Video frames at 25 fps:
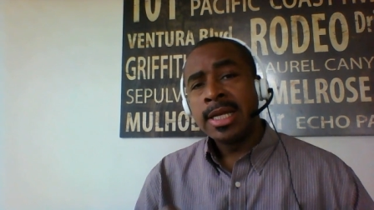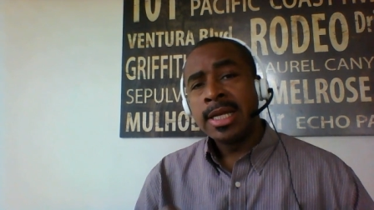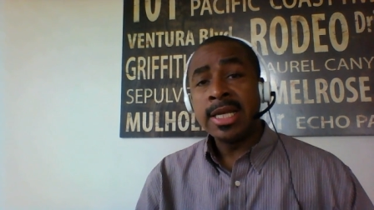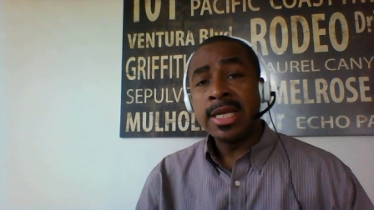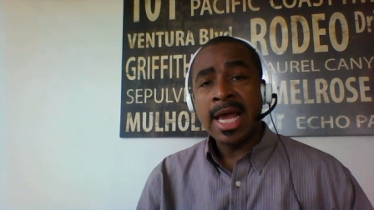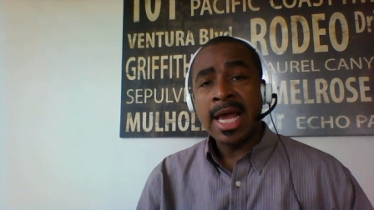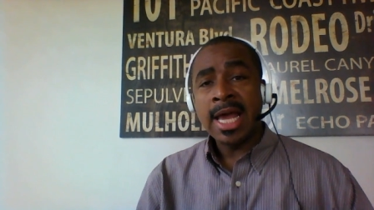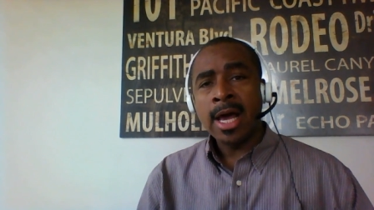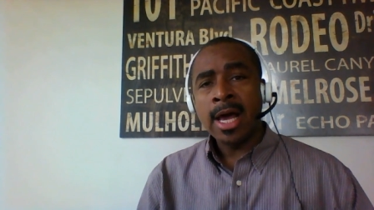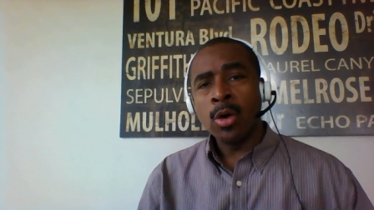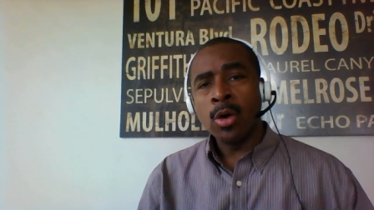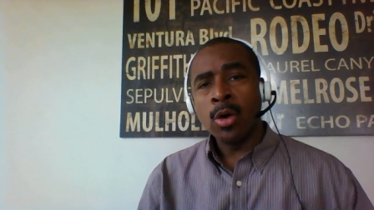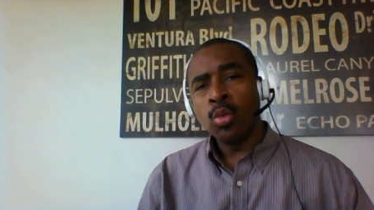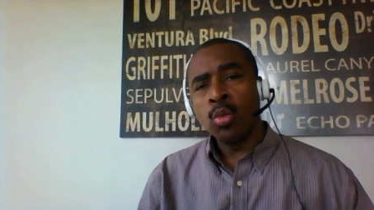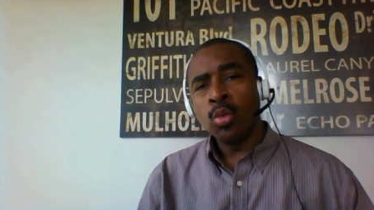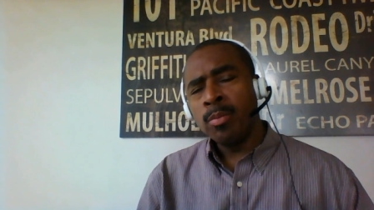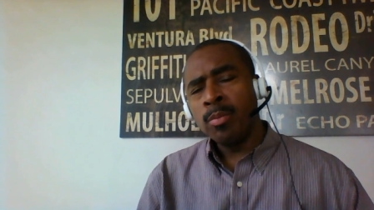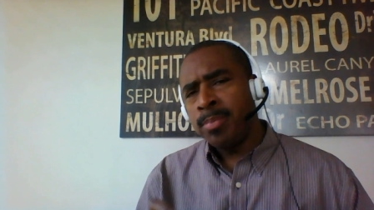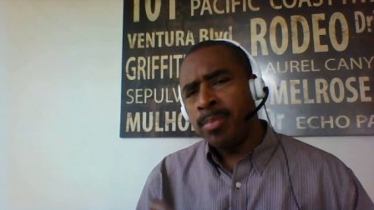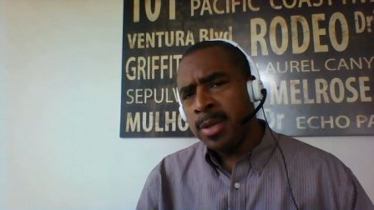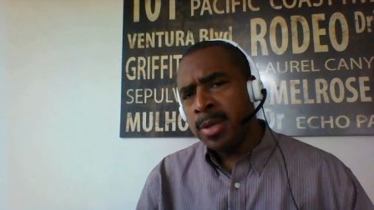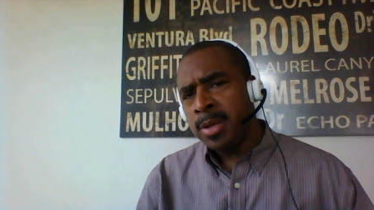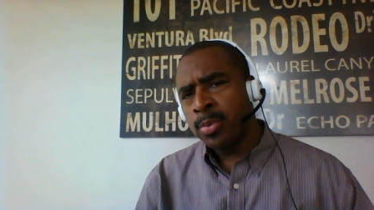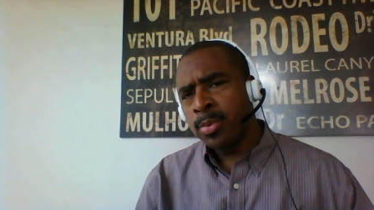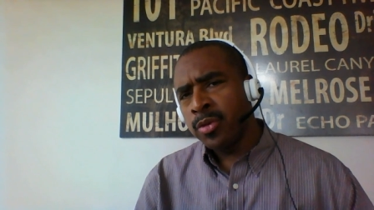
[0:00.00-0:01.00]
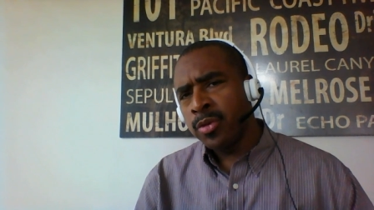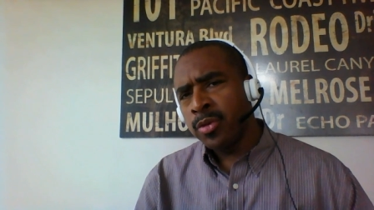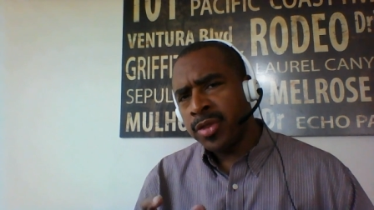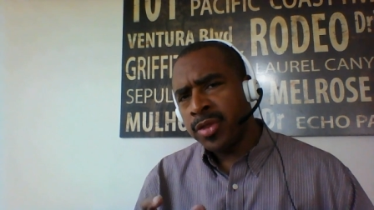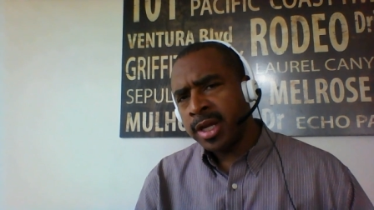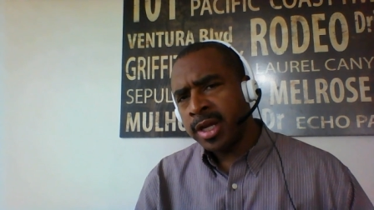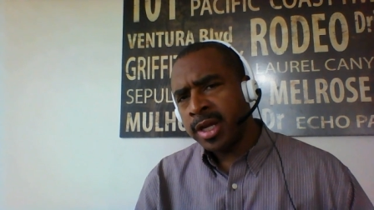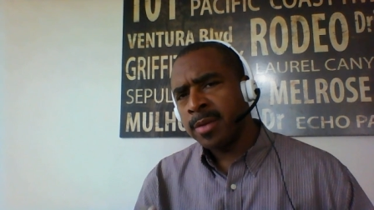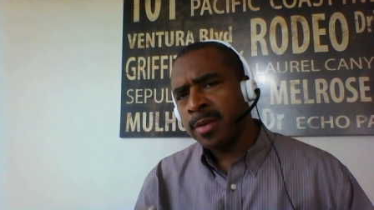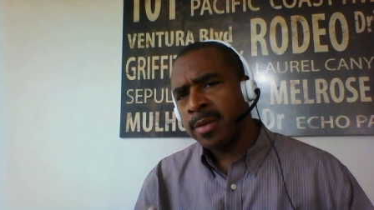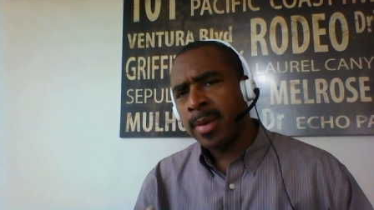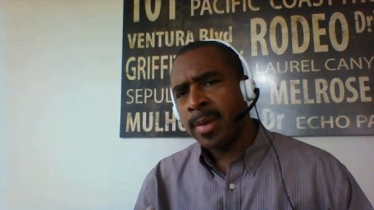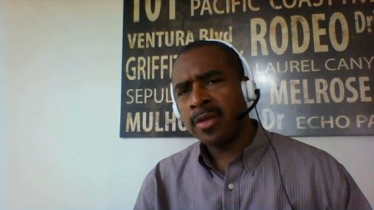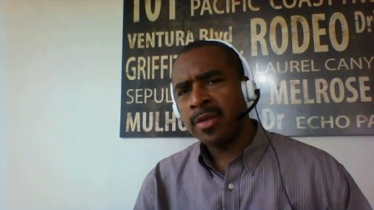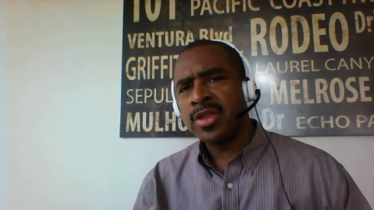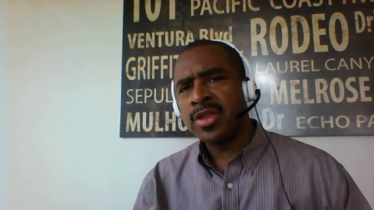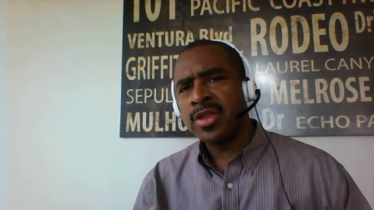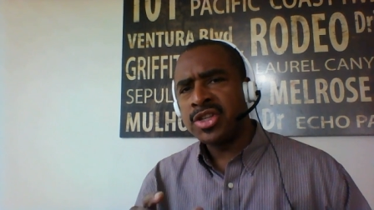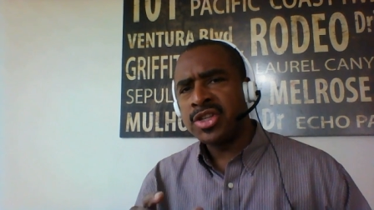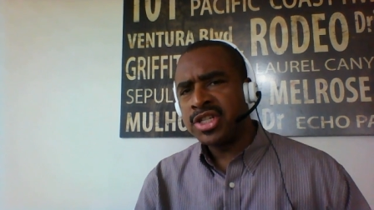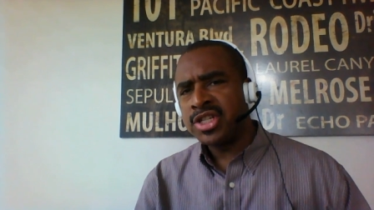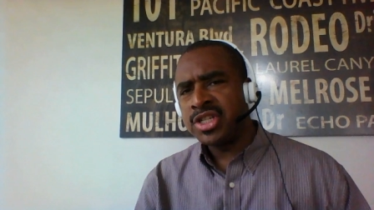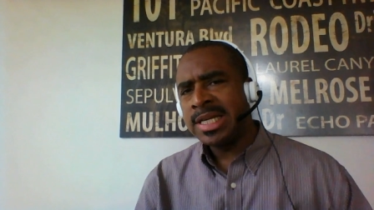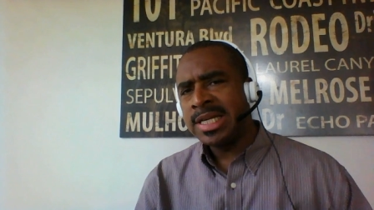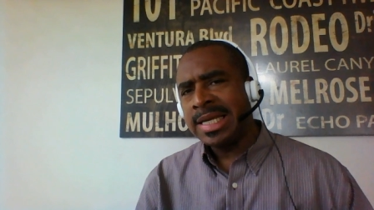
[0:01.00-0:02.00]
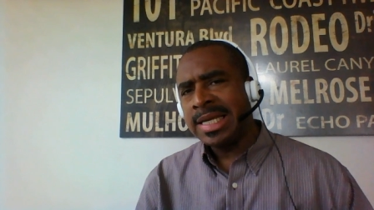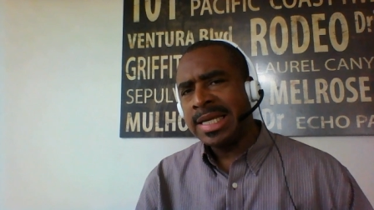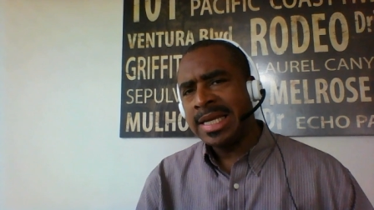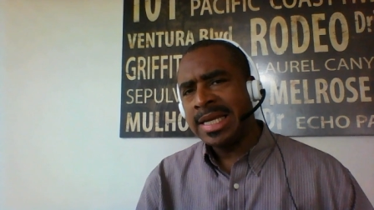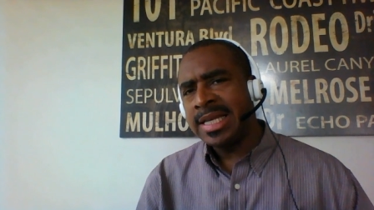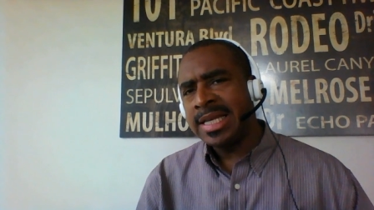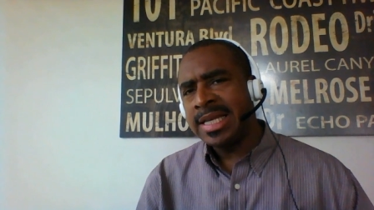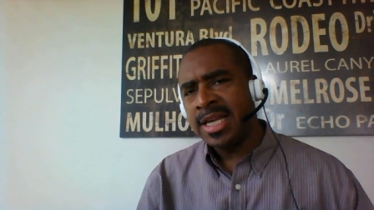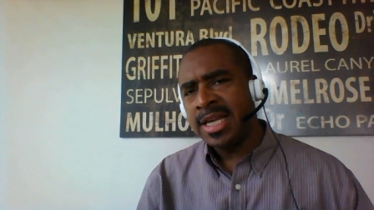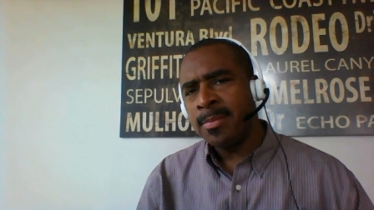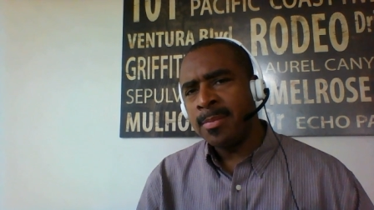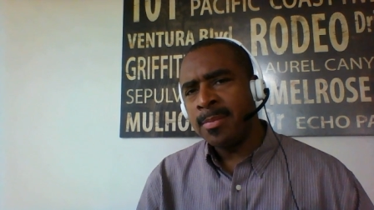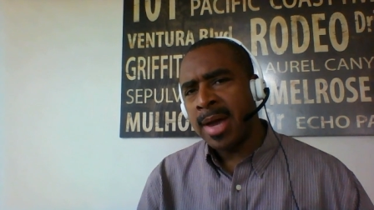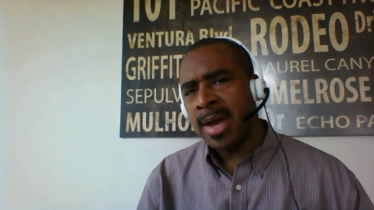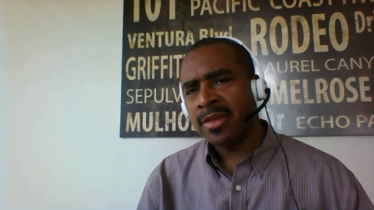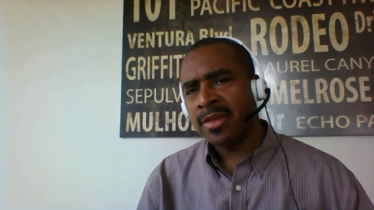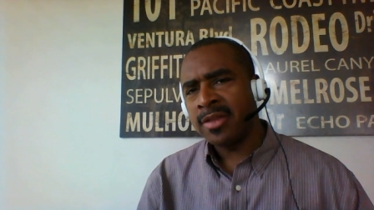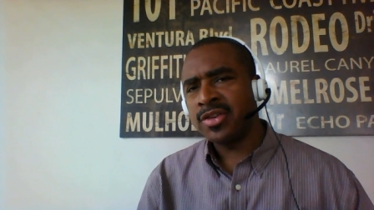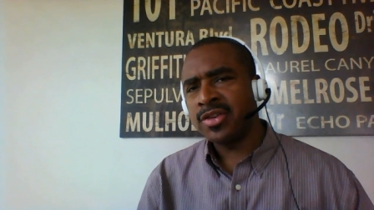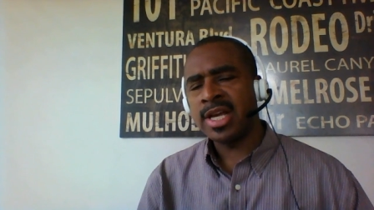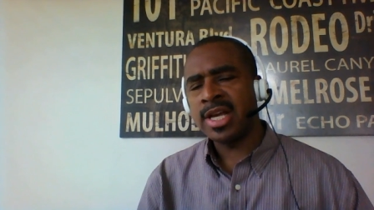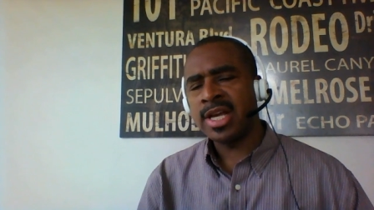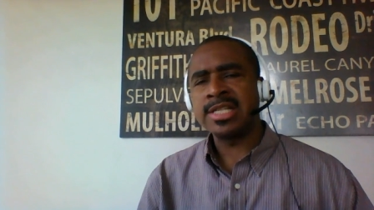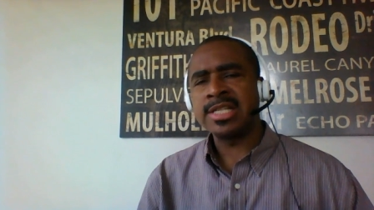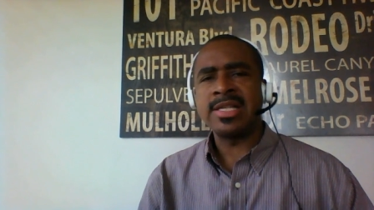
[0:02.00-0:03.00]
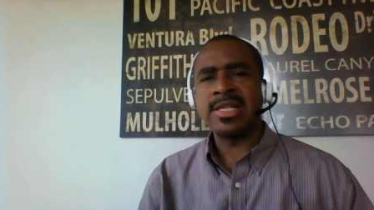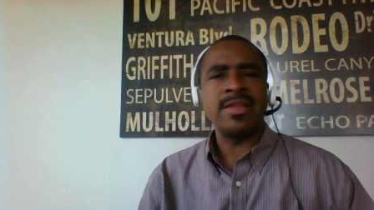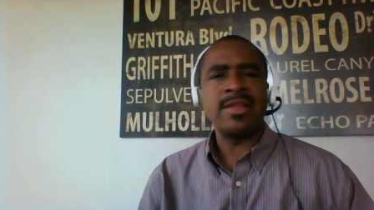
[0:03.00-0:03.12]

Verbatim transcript: Now, when people think about the GED math test,